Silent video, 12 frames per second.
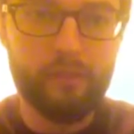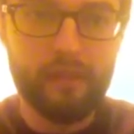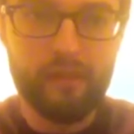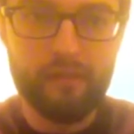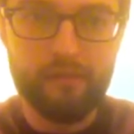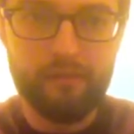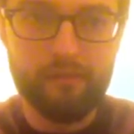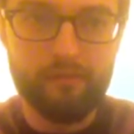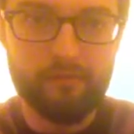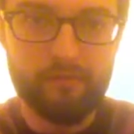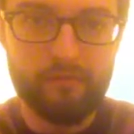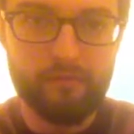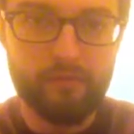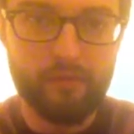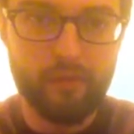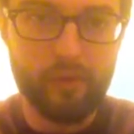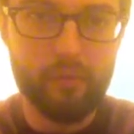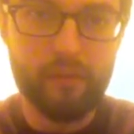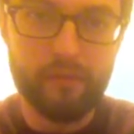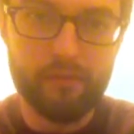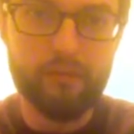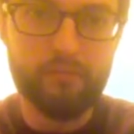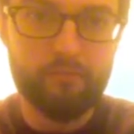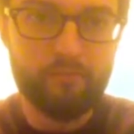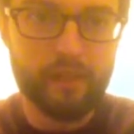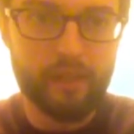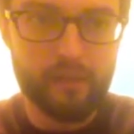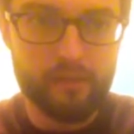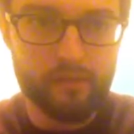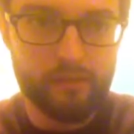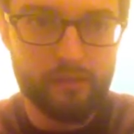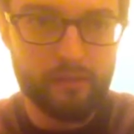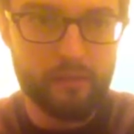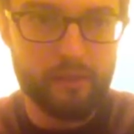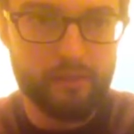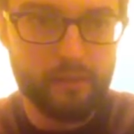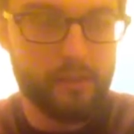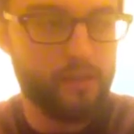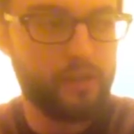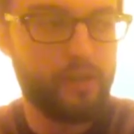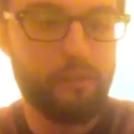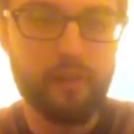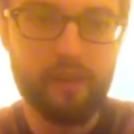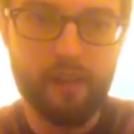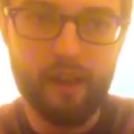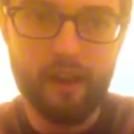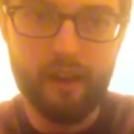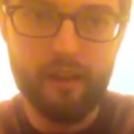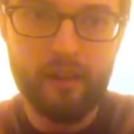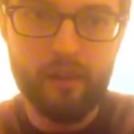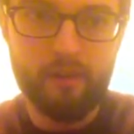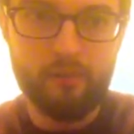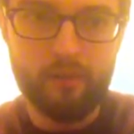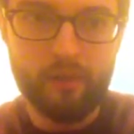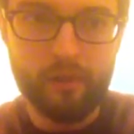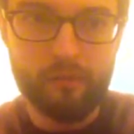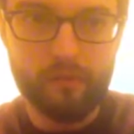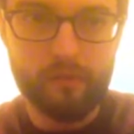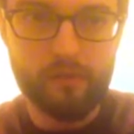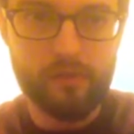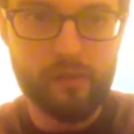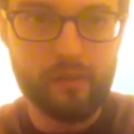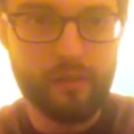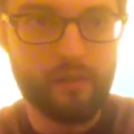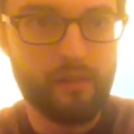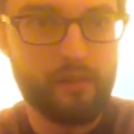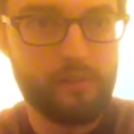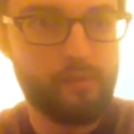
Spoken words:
might normally kind of do your E major shape like that, but what I'm using there is I'm